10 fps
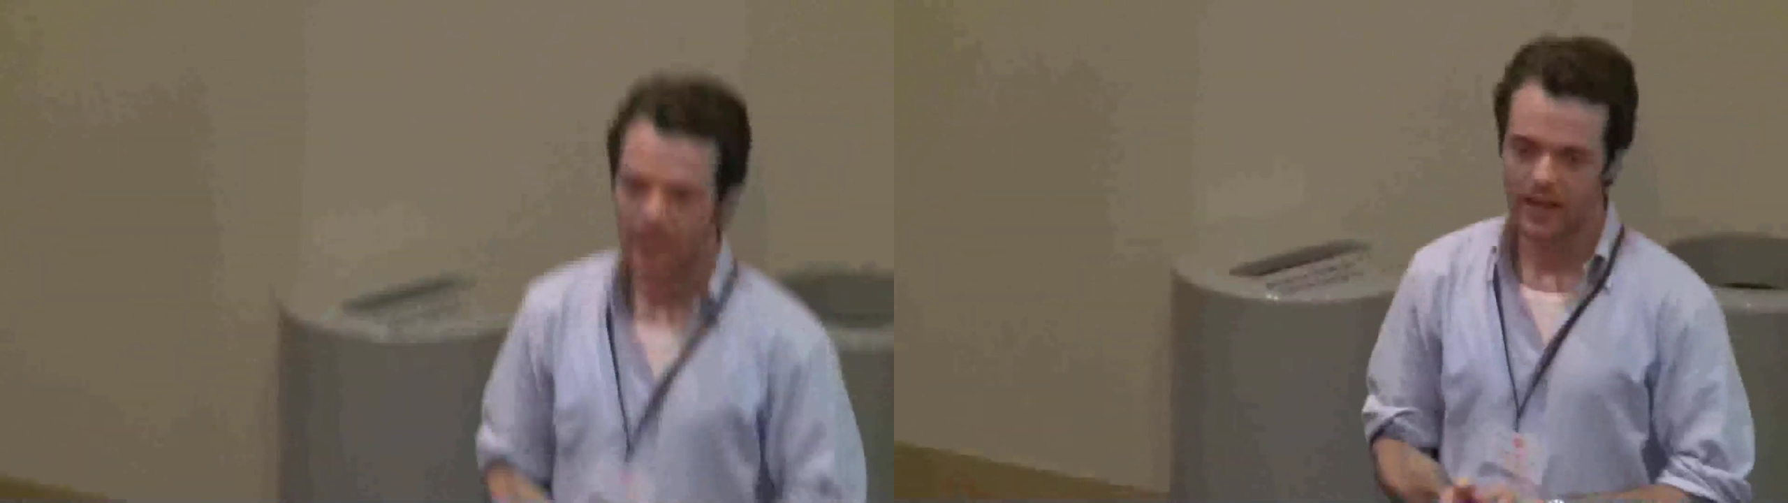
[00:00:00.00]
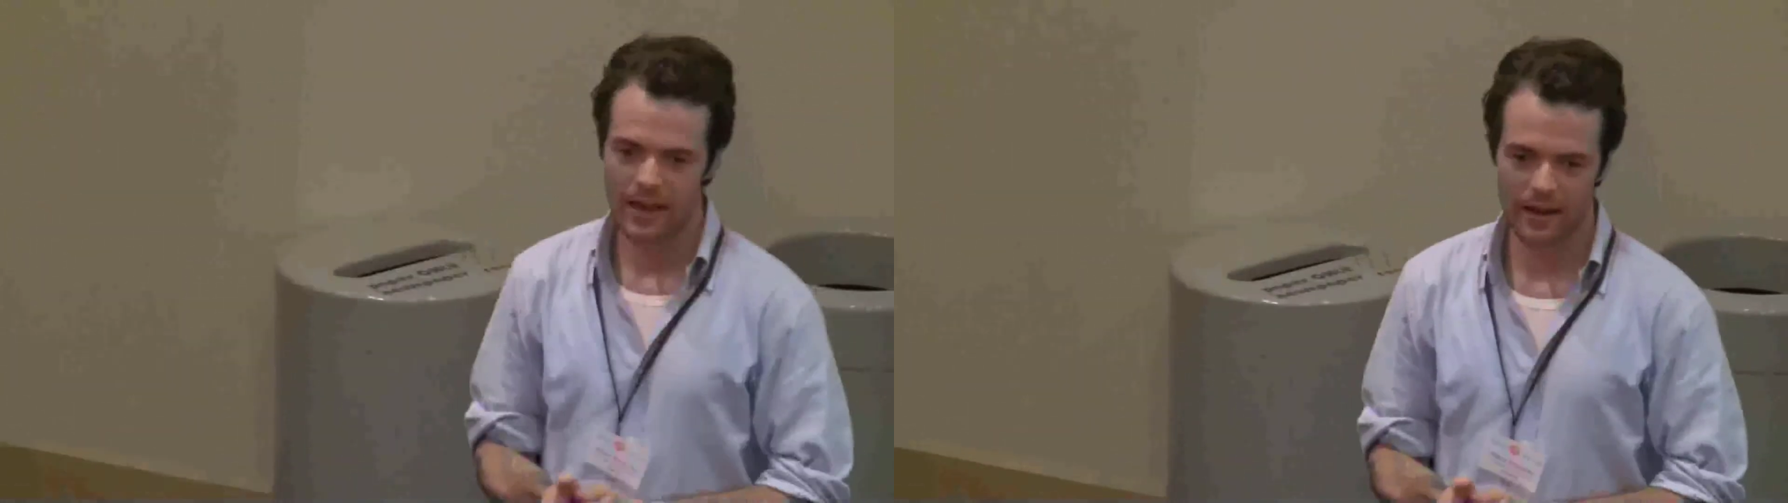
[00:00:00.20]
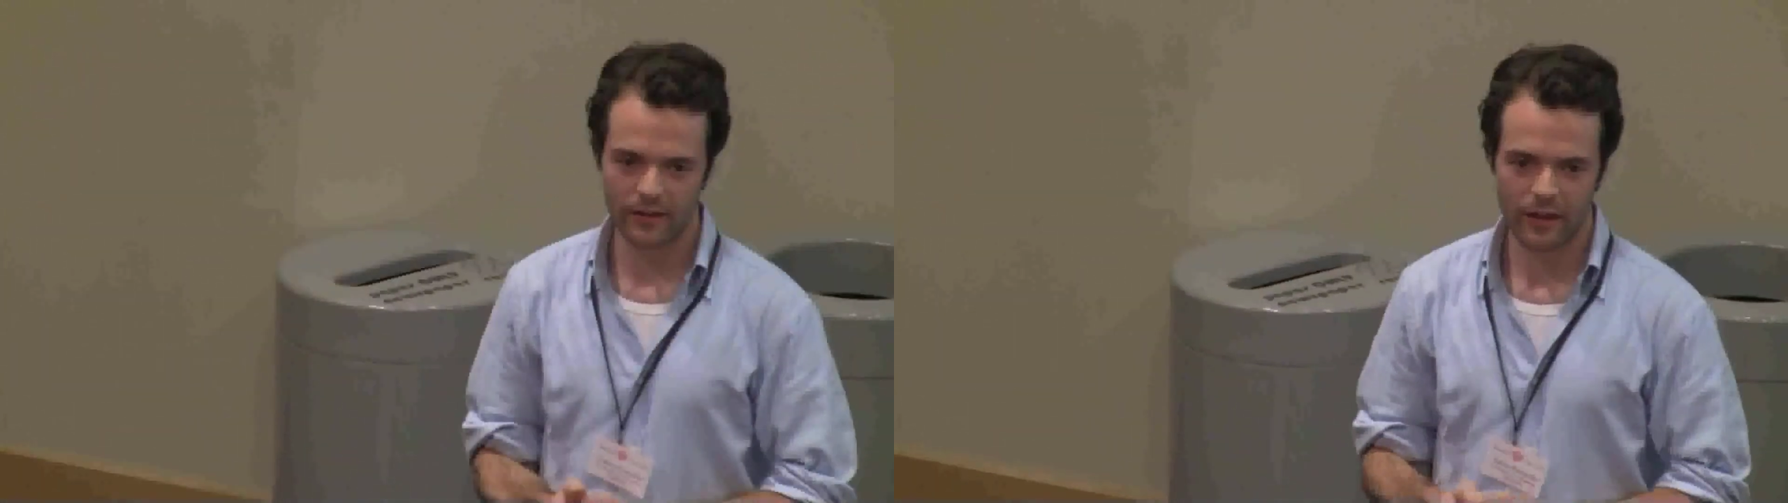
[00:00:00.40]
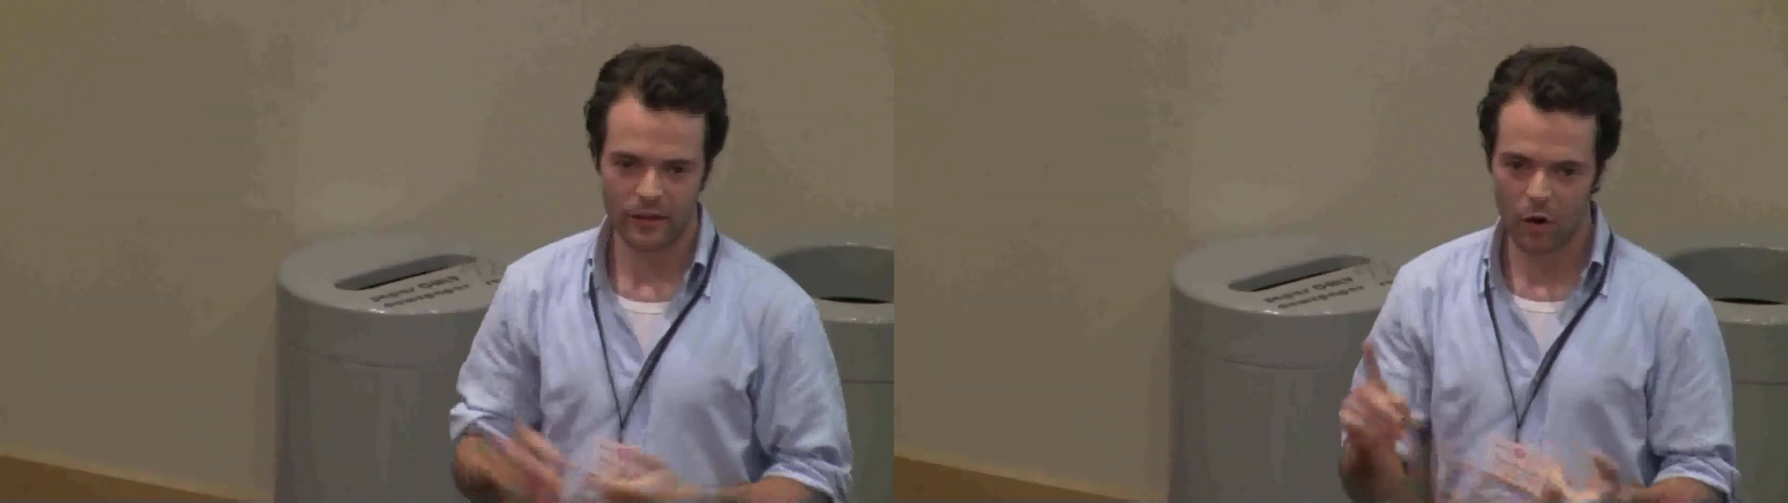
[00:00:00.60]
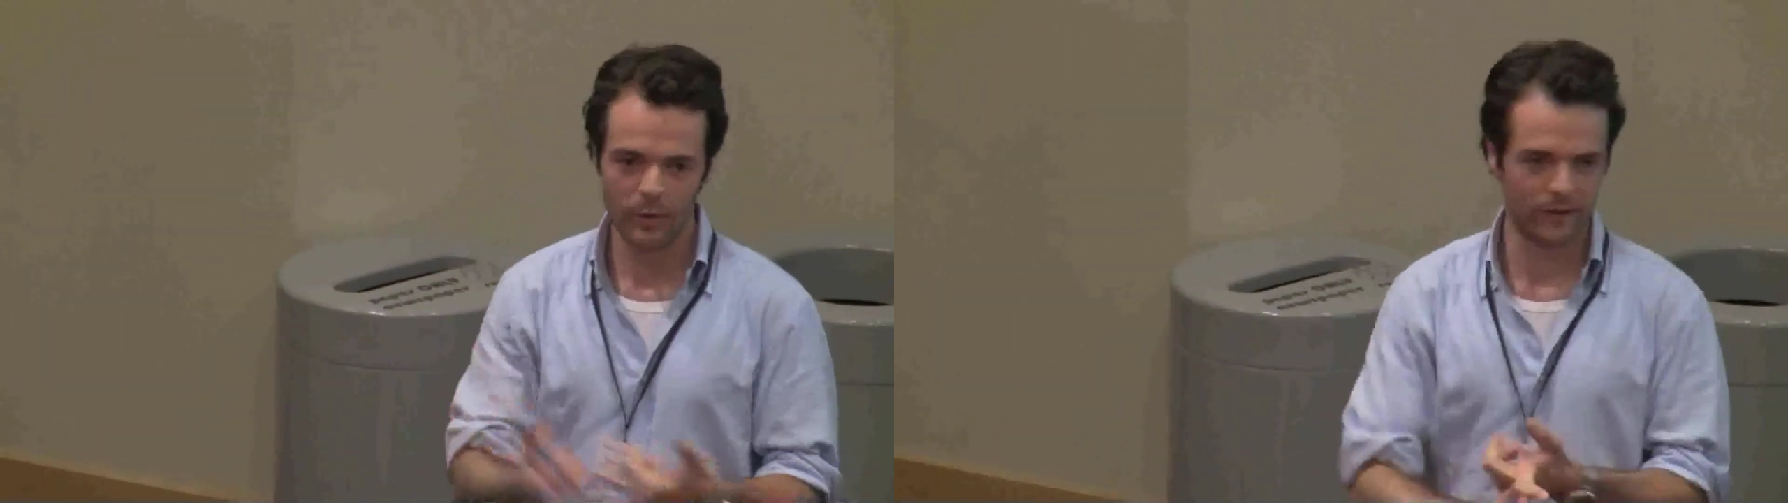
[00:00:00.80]
is
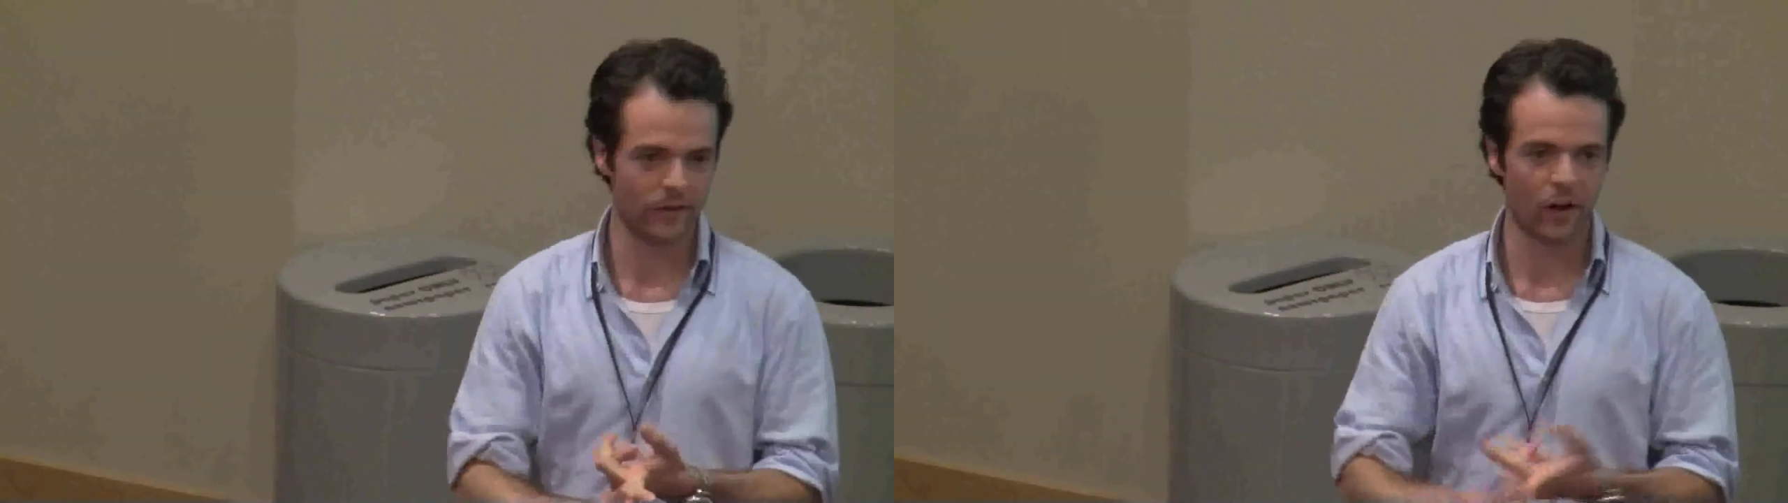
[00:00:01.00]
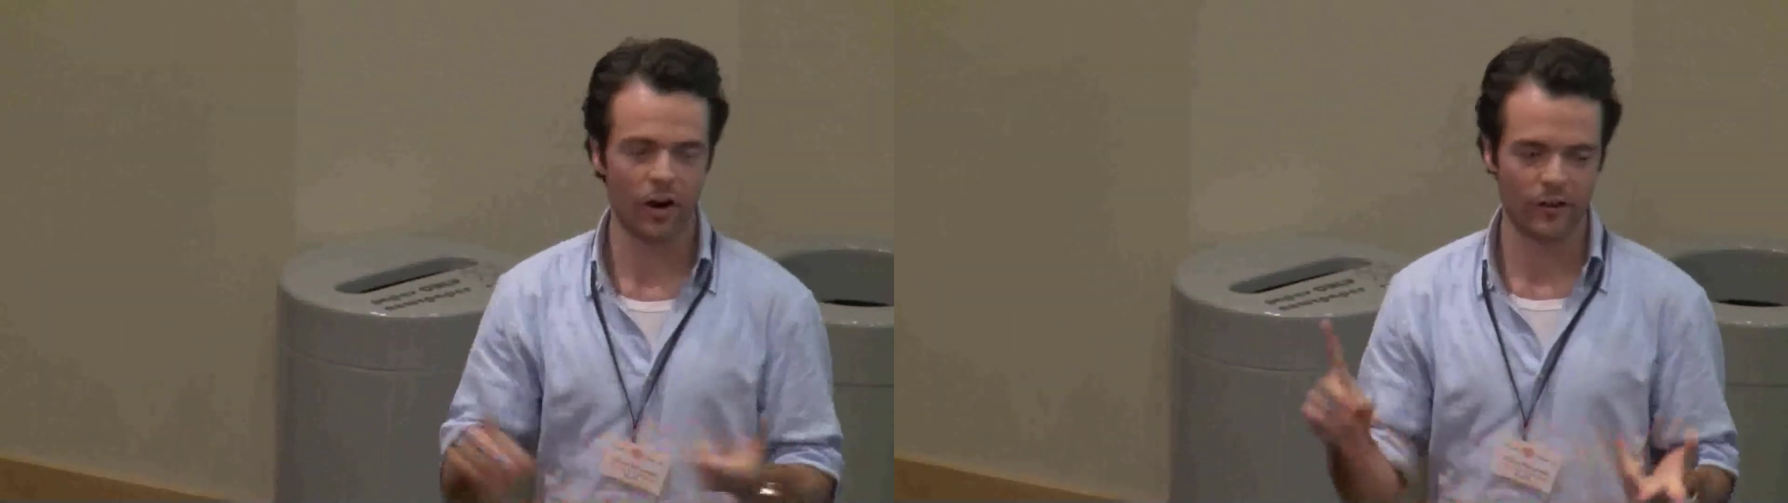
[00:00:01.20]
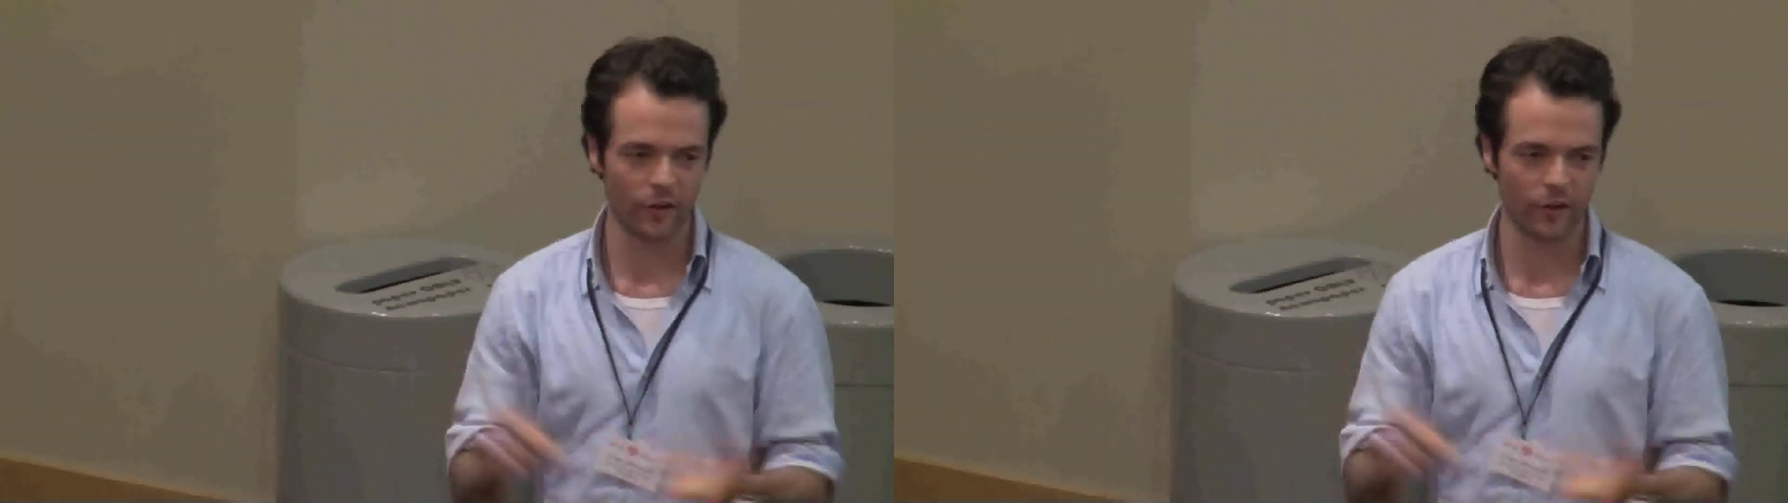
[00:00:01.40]
no business cards,